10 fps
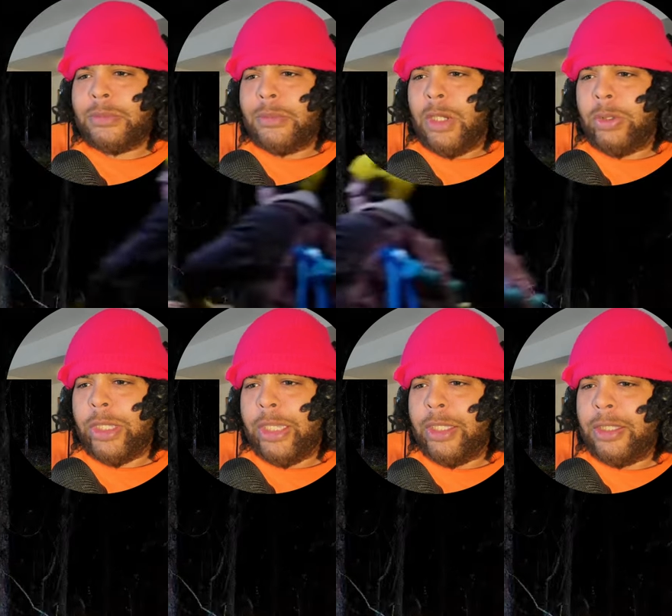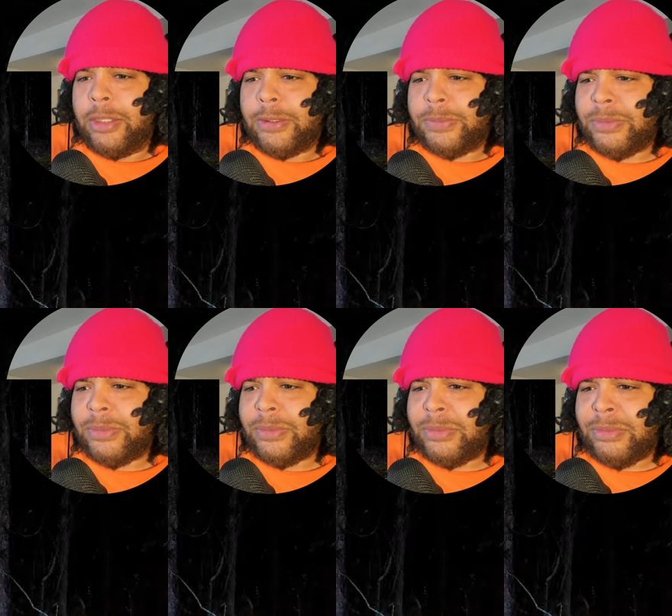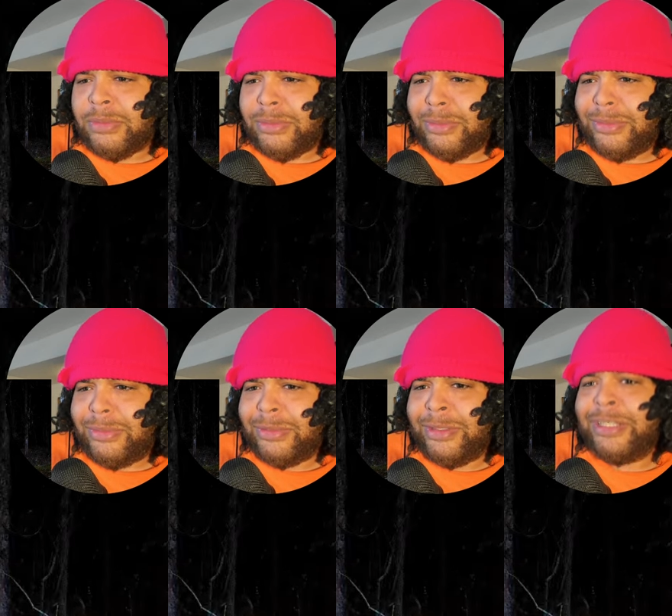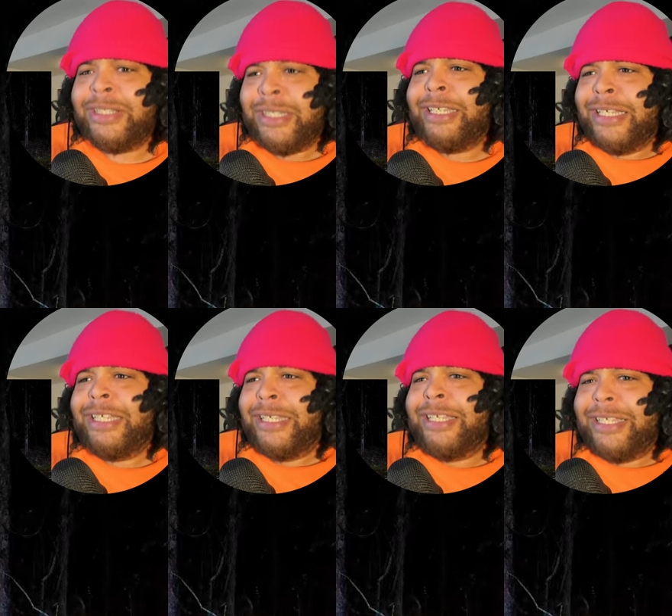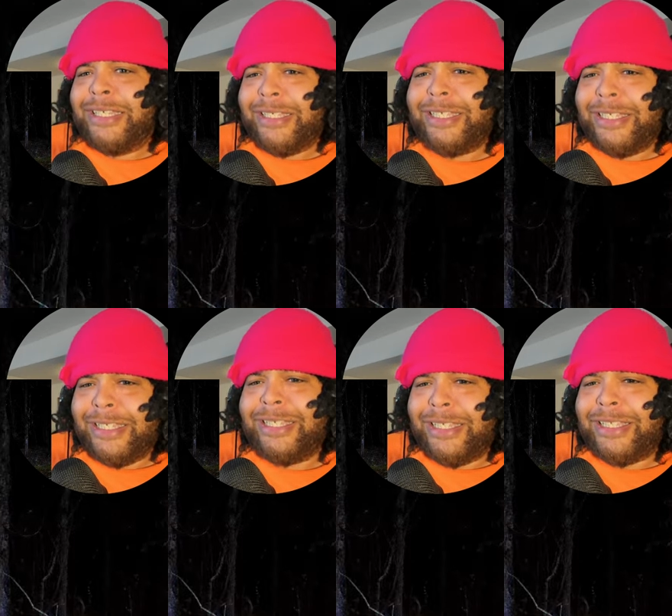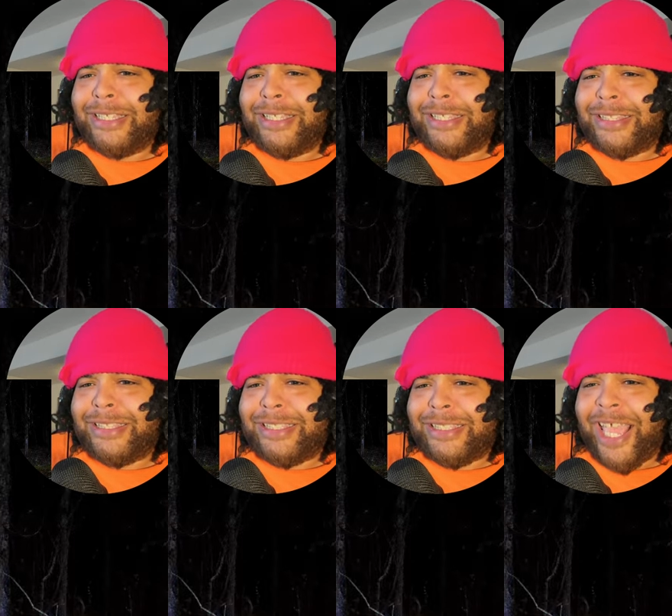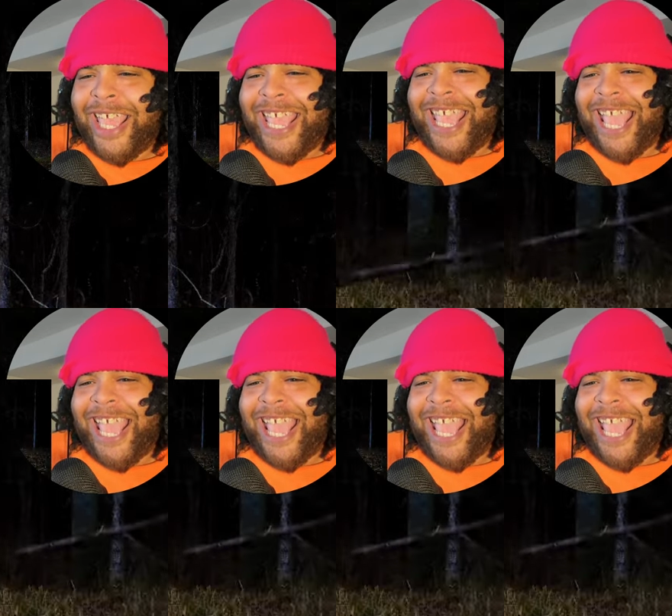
Okay. I could really use a pickaxe right now.